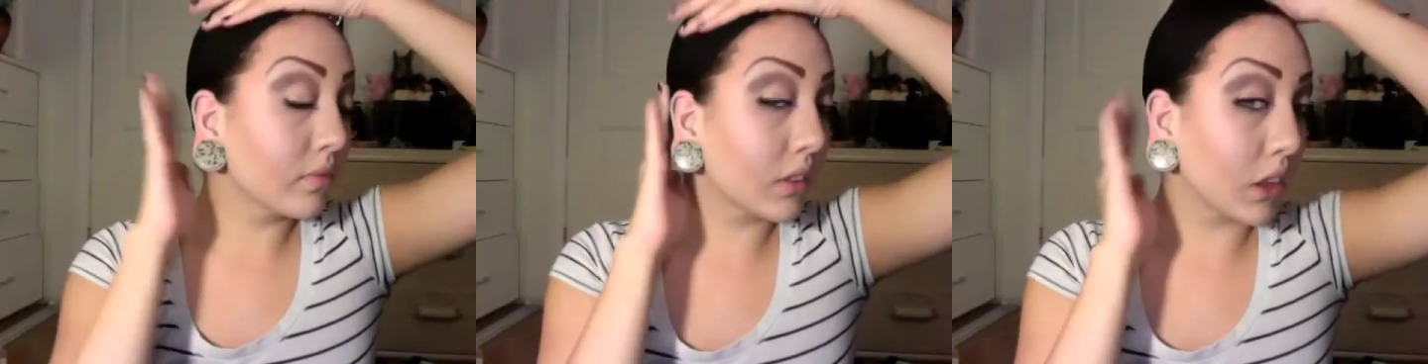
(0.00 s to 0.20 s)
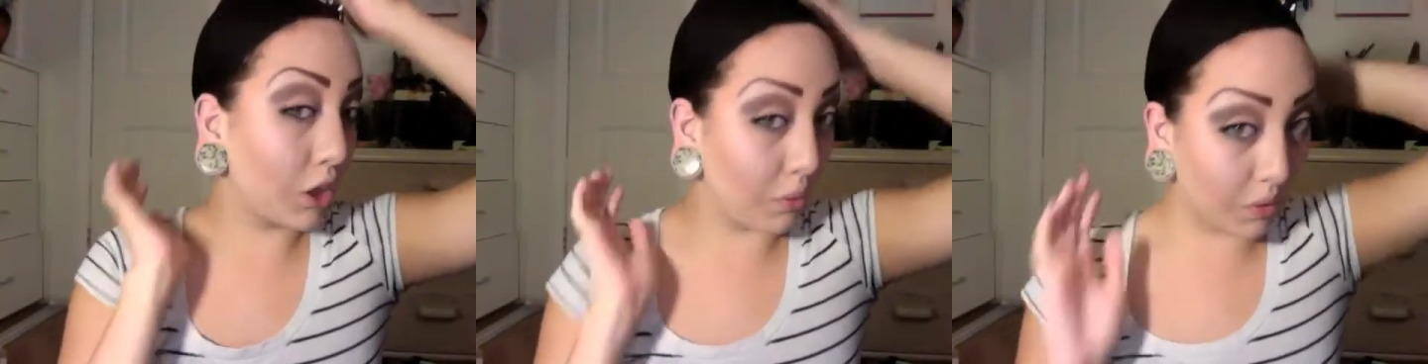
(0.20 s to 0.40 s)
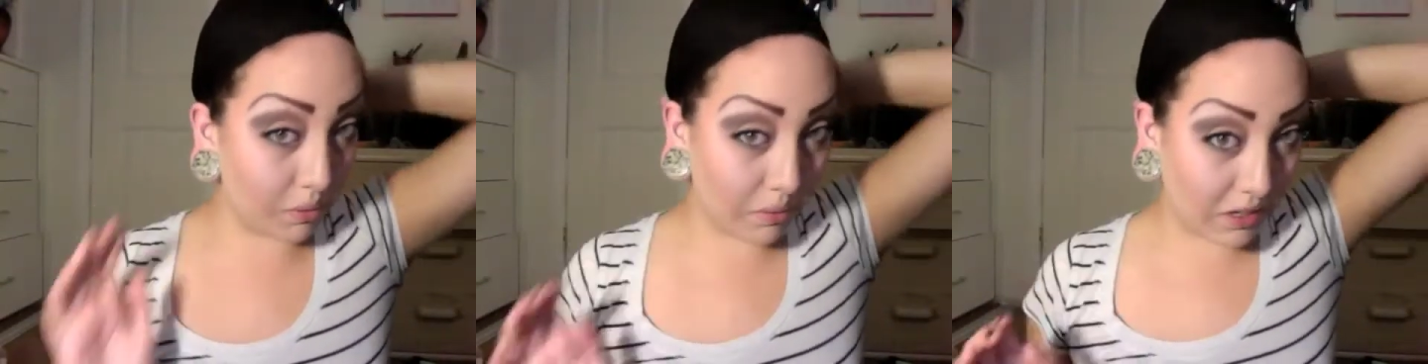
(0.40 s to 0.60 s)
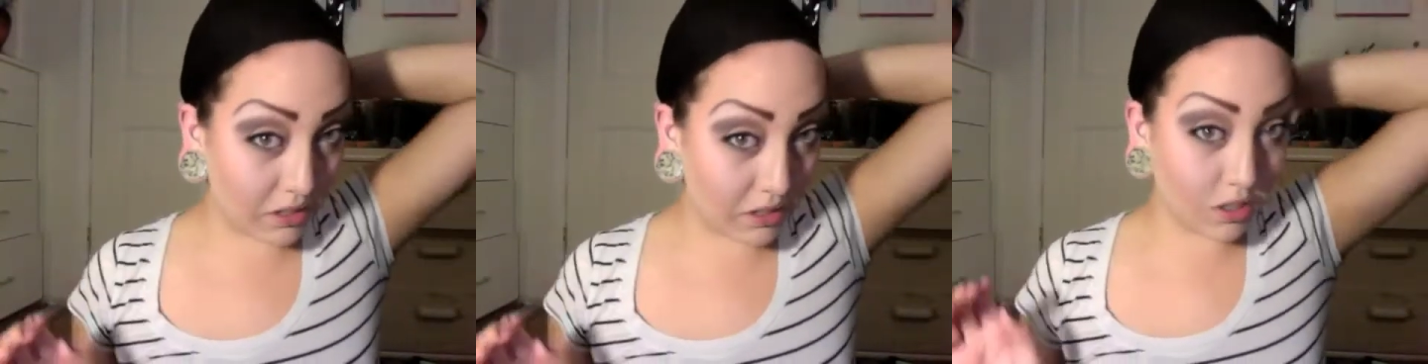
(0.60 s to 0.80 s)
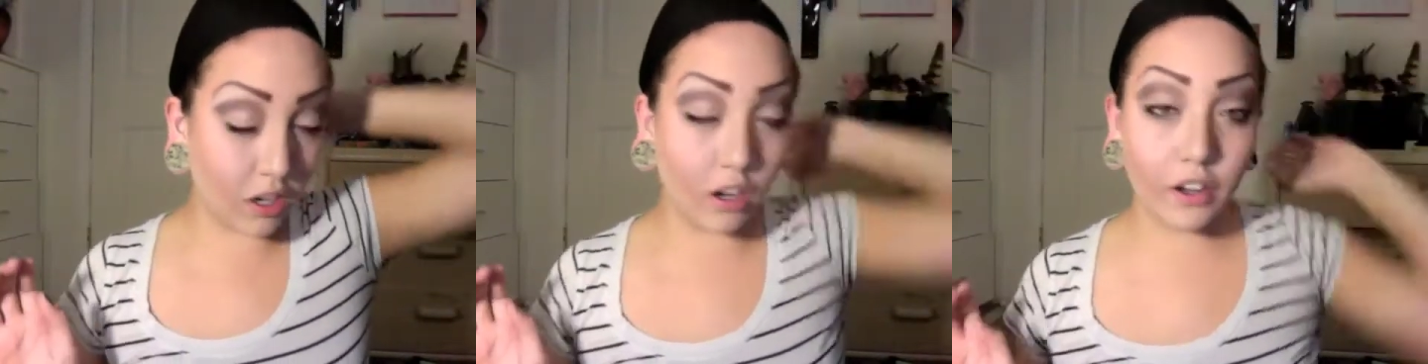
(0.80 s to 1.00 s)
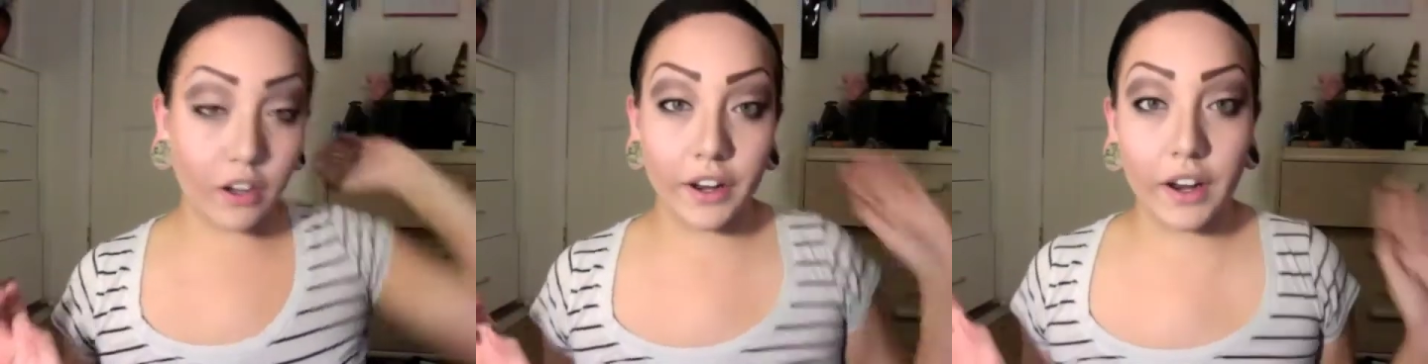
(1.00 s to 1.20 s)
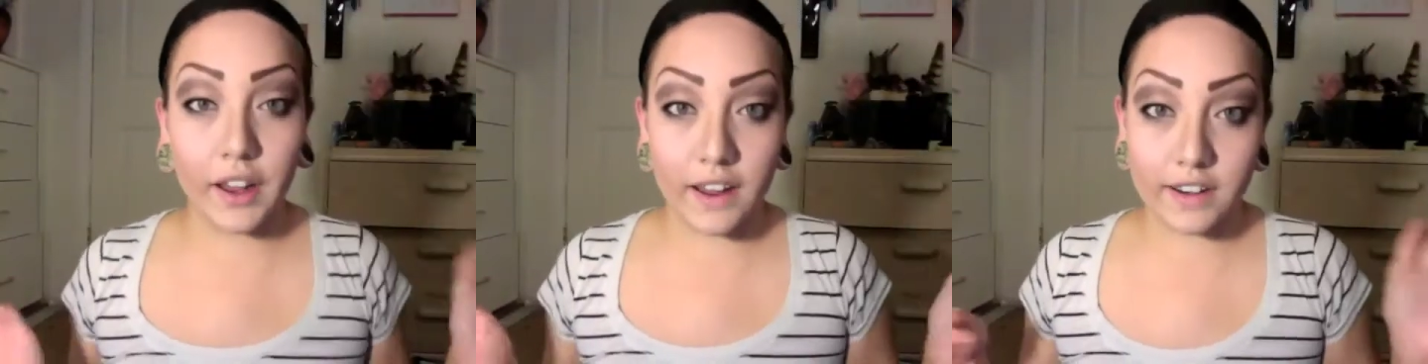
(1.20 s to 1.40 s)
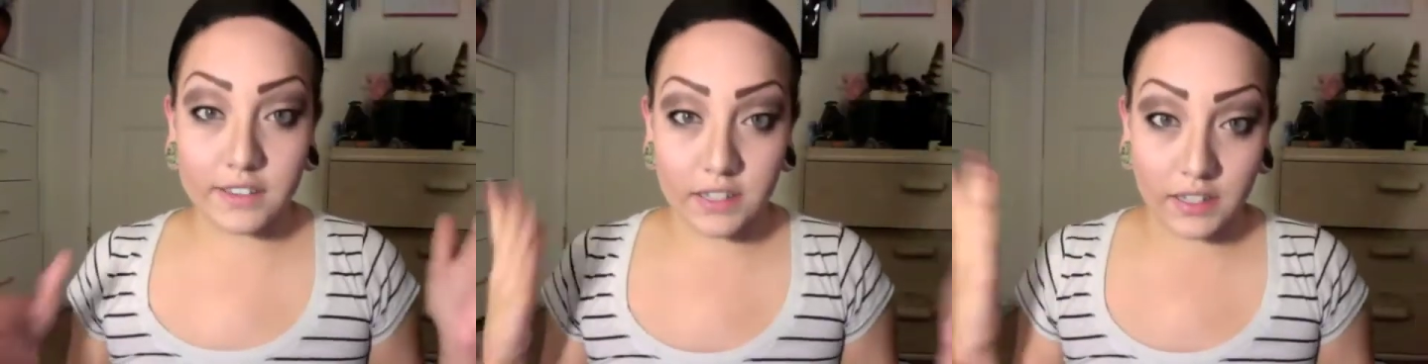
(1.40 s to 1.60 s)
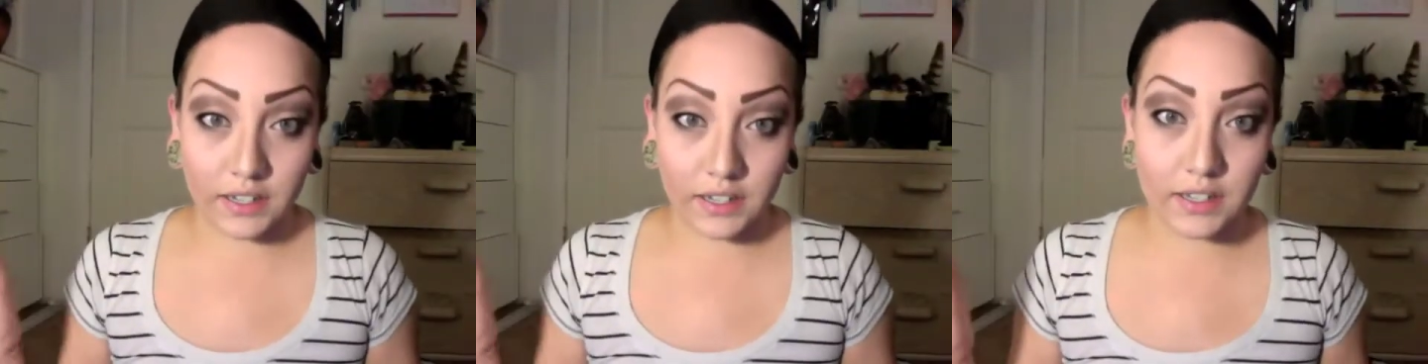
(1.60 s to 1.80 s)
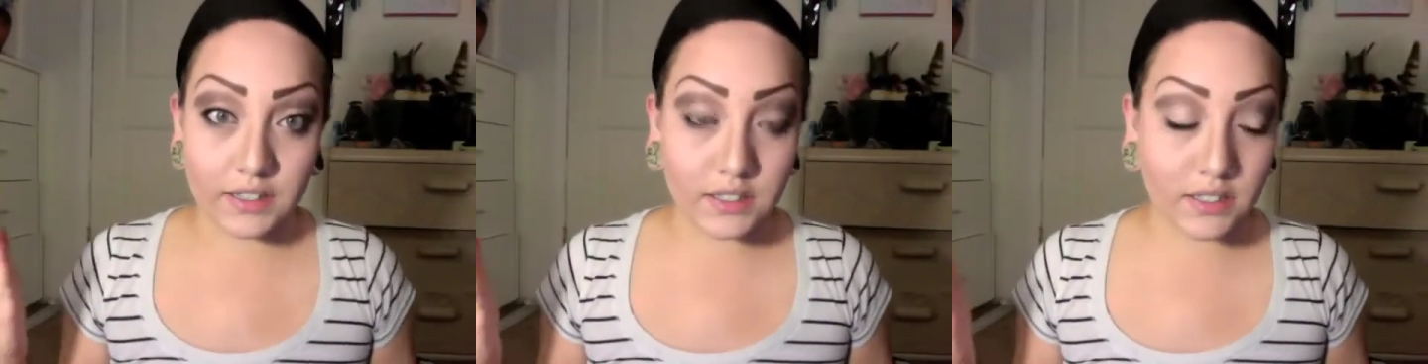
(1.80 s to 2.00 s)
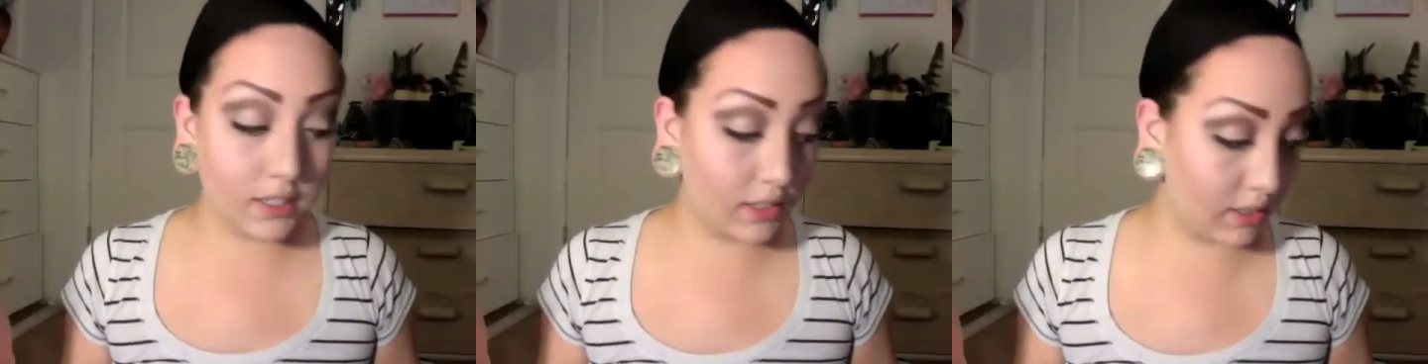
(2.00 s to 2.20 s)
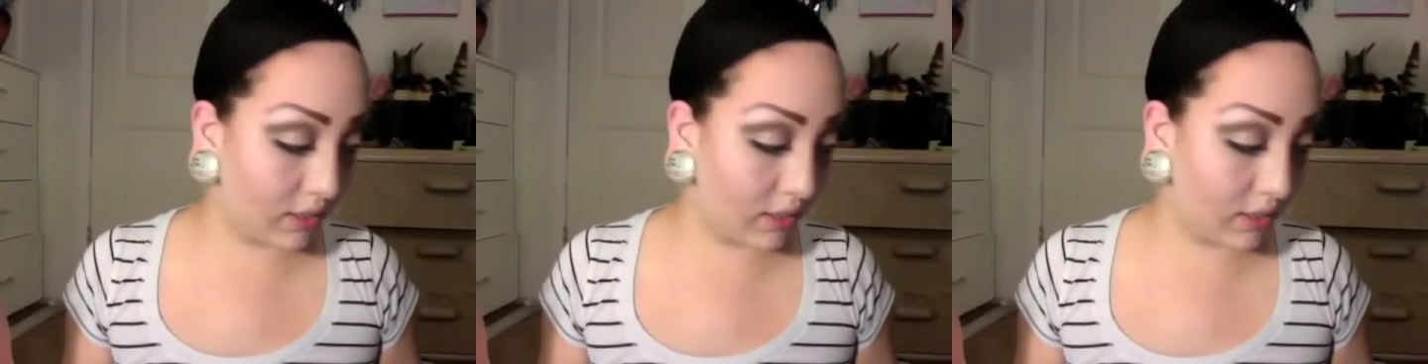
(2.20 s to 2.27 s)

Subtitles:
You wanna make sure all your hair is in it.